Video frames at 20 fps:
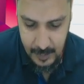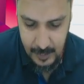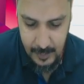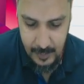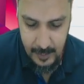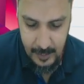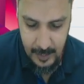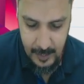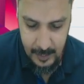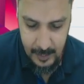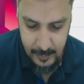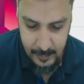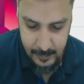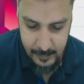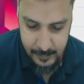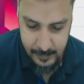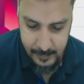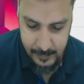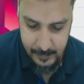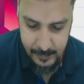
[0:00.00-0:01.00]
then
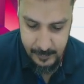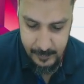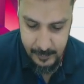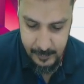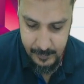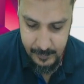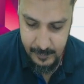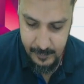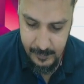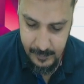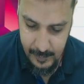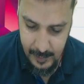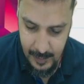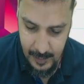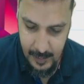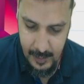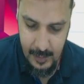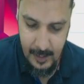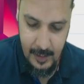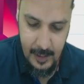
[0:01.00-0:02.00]

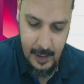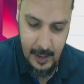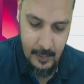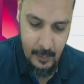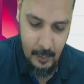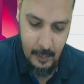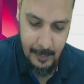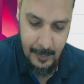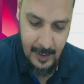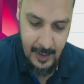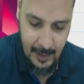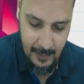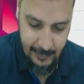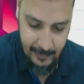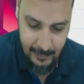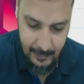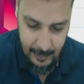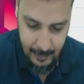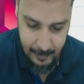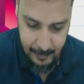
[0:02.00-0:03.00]
it would be
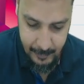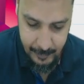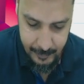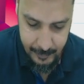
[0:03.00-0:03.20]
FCM.